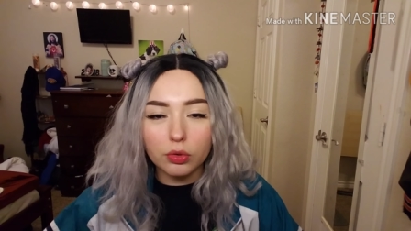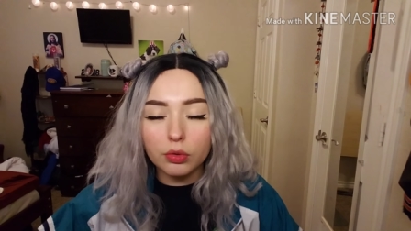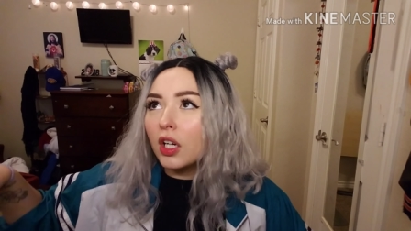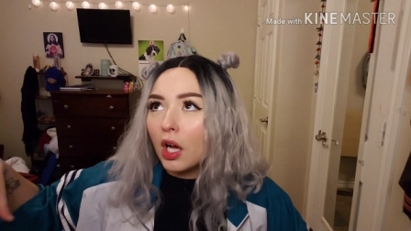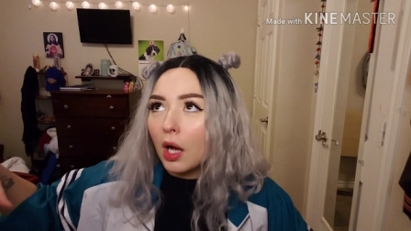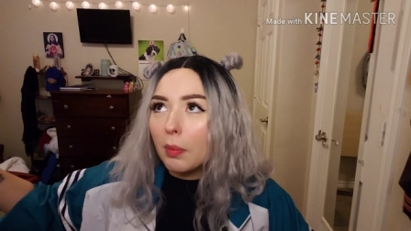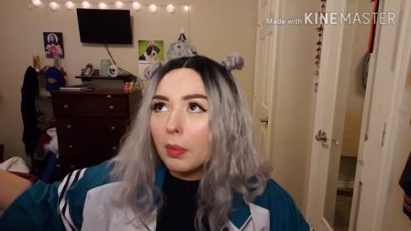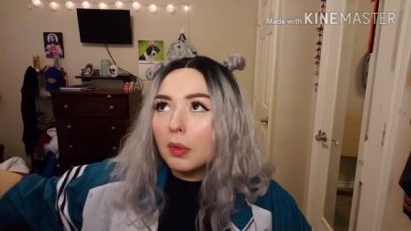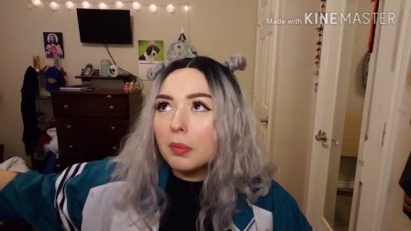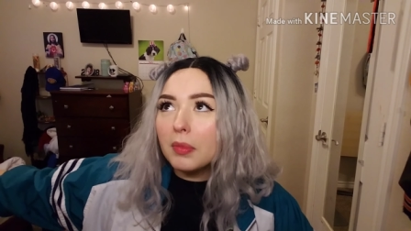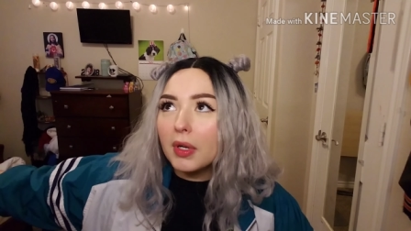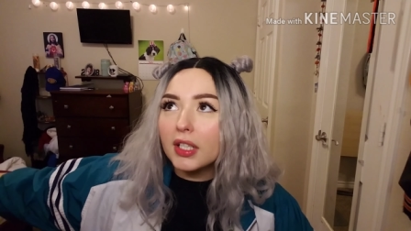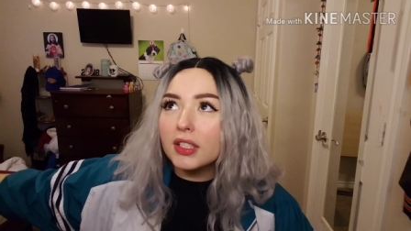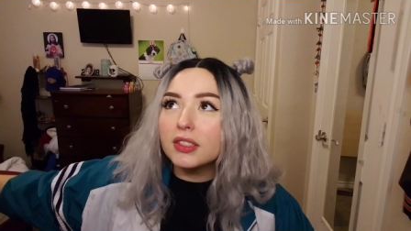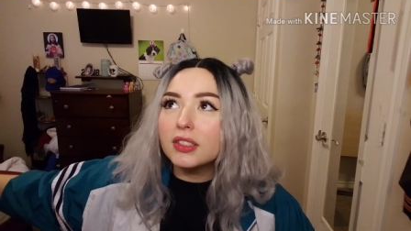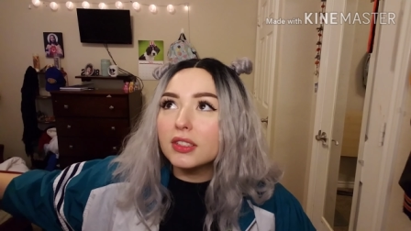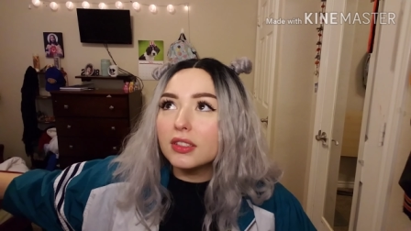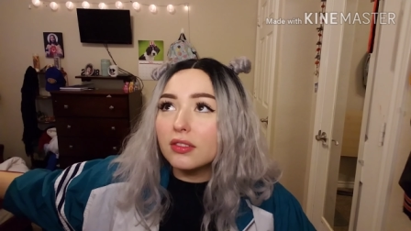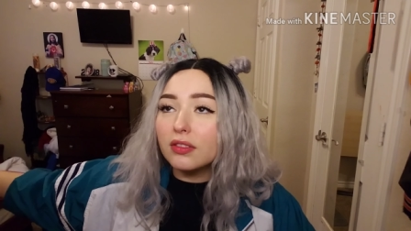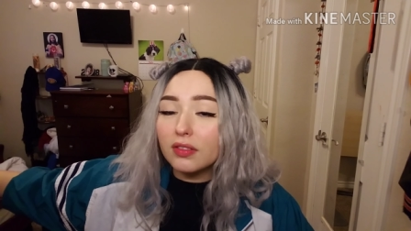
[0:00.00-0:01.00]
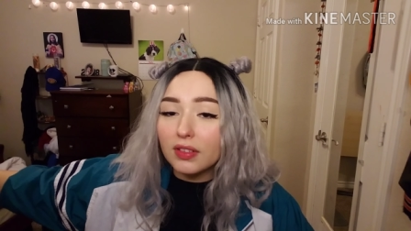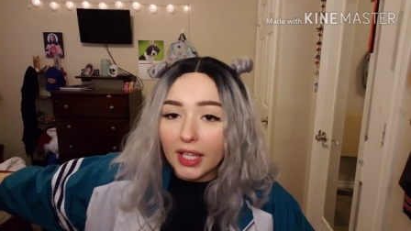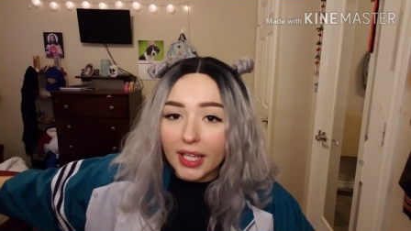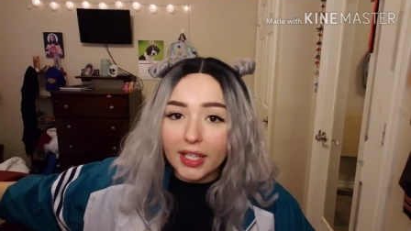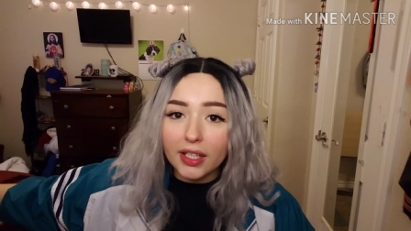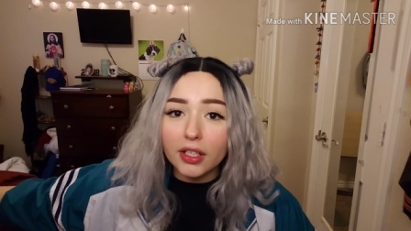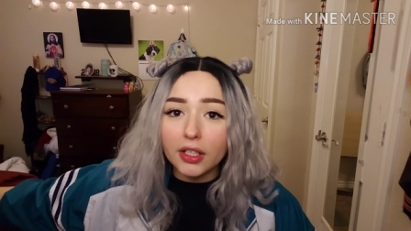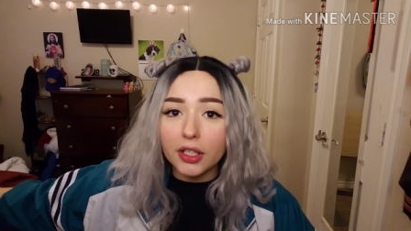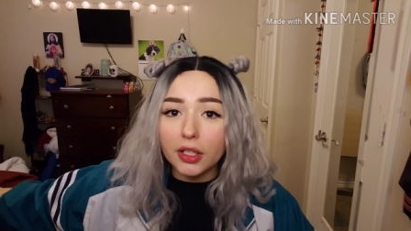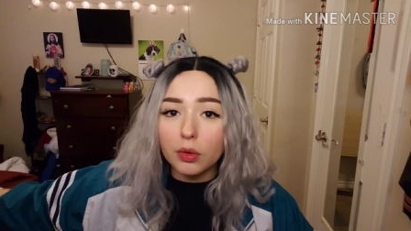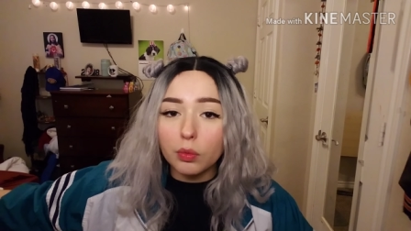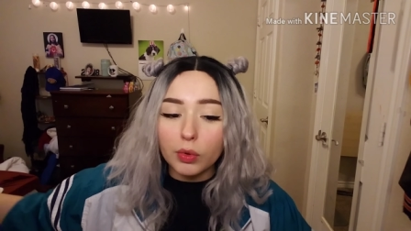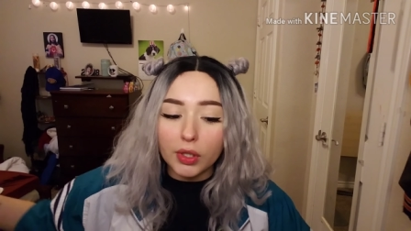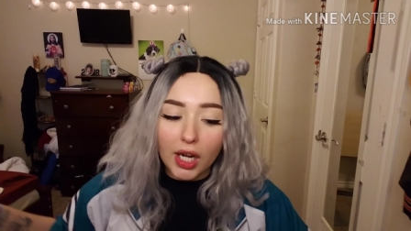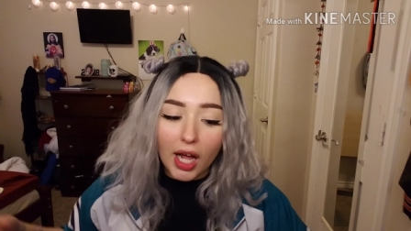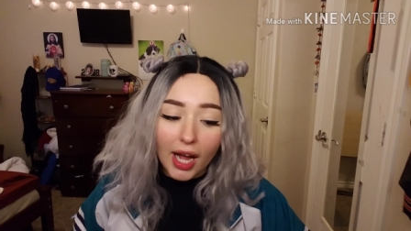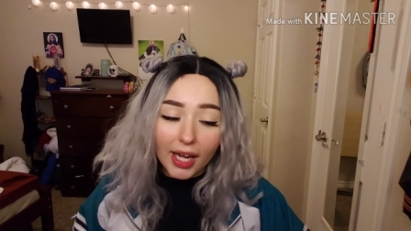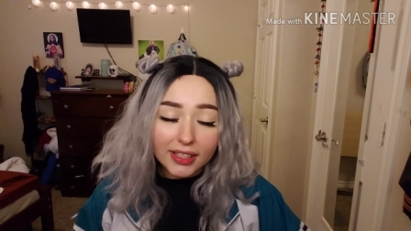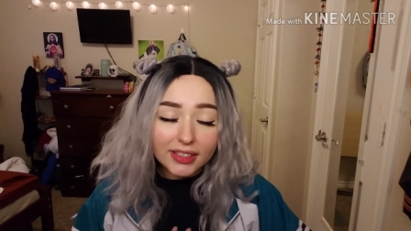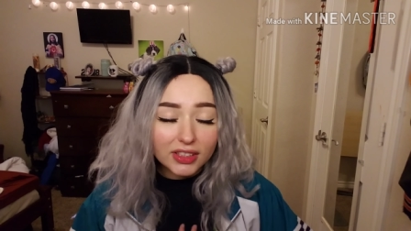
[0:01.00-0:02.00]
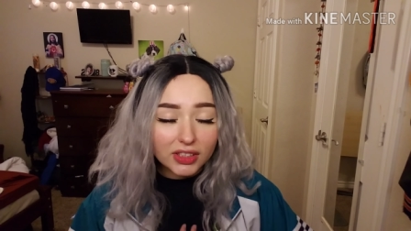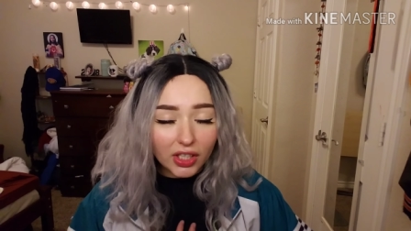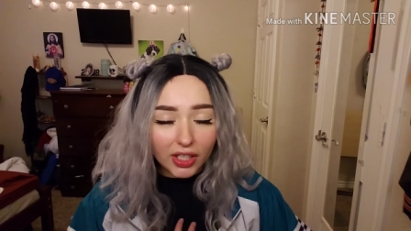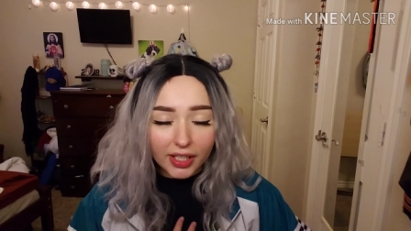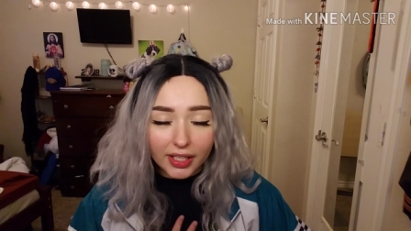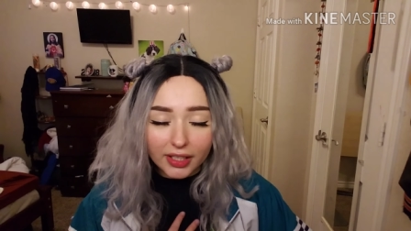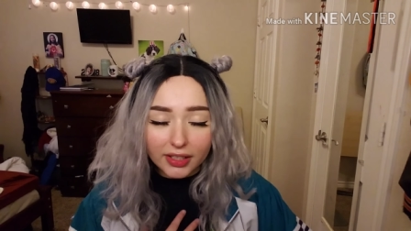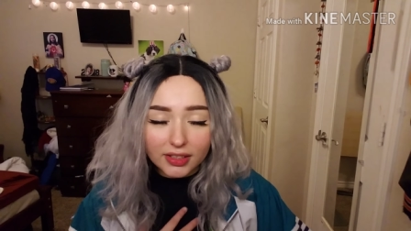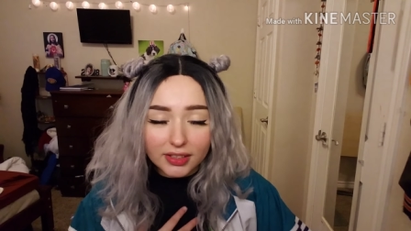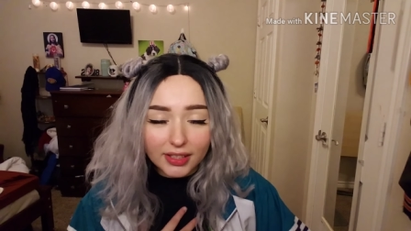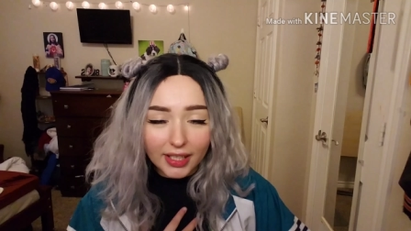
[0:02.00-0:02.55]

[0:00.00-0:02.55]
A couple months later, when I started